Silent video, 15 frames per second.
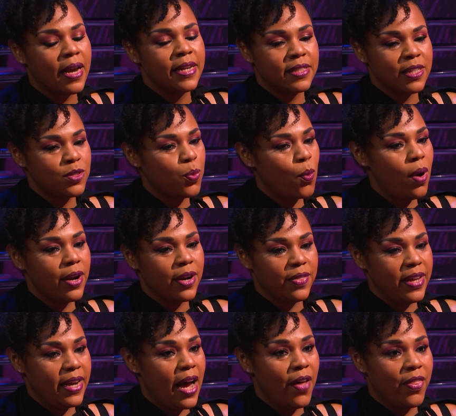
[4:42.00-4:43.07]
Because it's one or
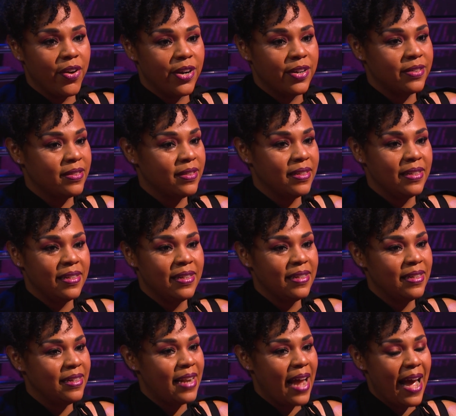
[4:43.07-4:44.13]
the other. It's
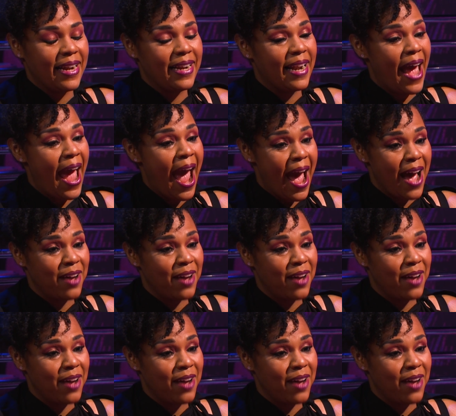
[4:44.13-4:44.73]
one of the nine other.